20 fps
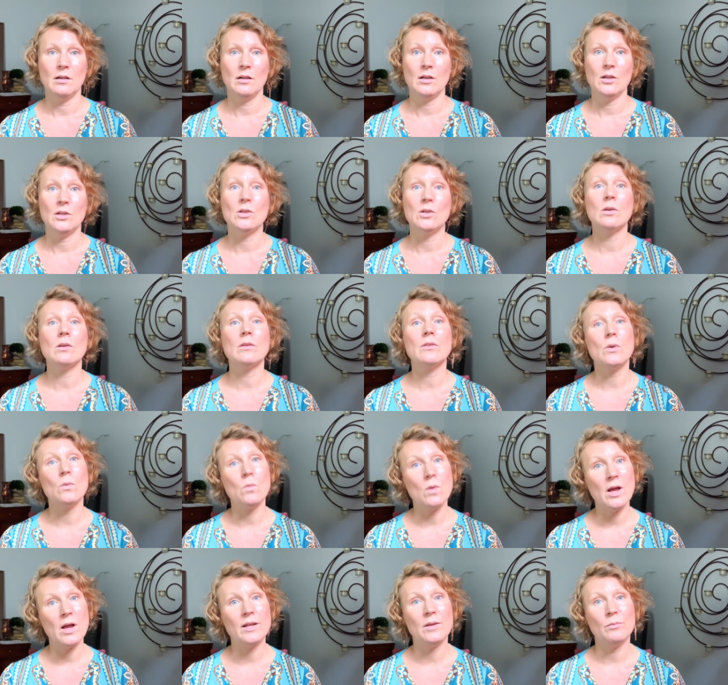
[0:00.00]
You're the
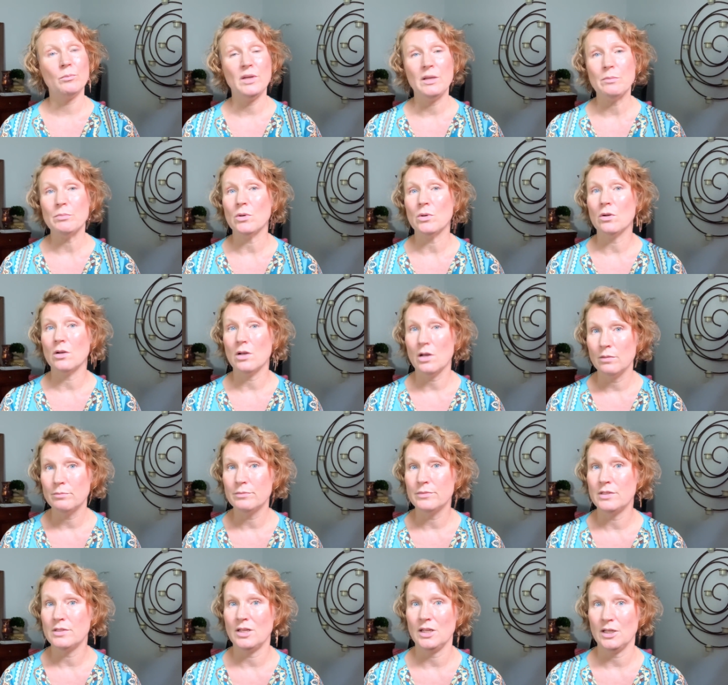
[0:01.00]
one people
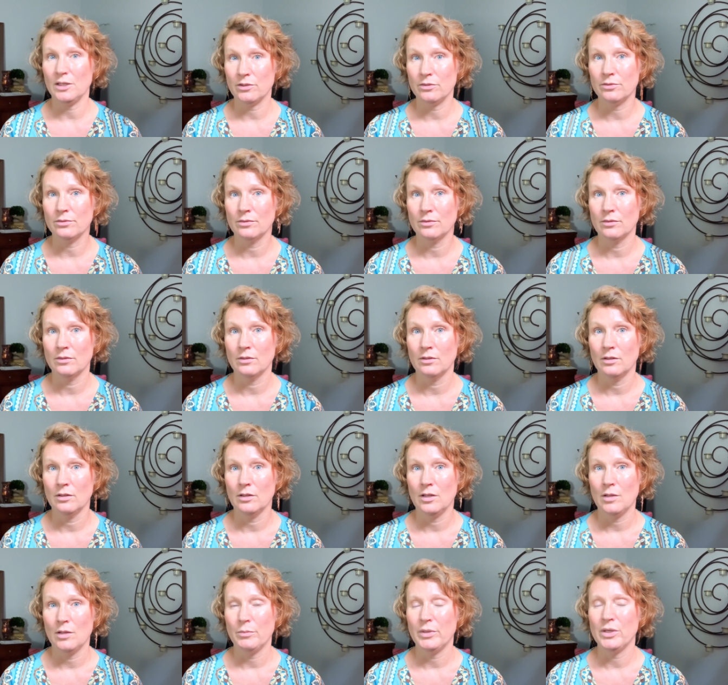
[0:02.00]
come to,
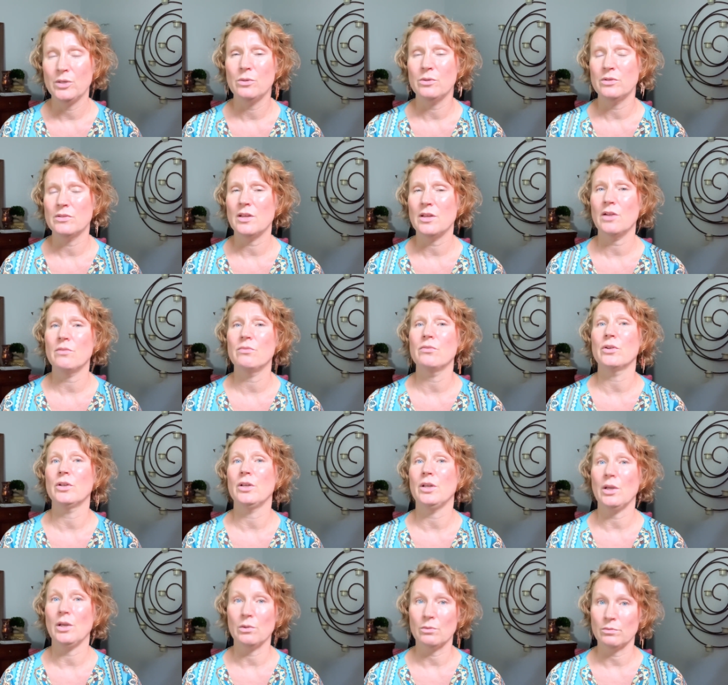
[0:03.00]
but who's there for
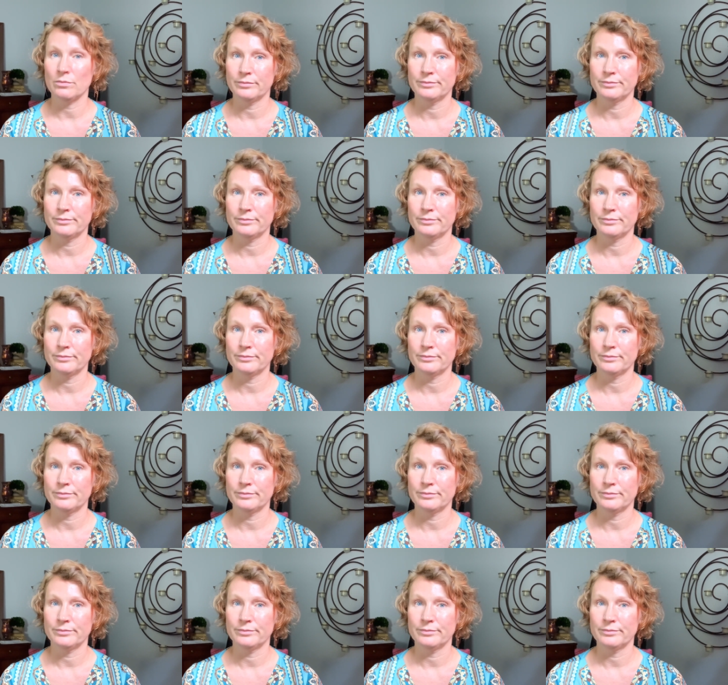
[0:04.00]
you?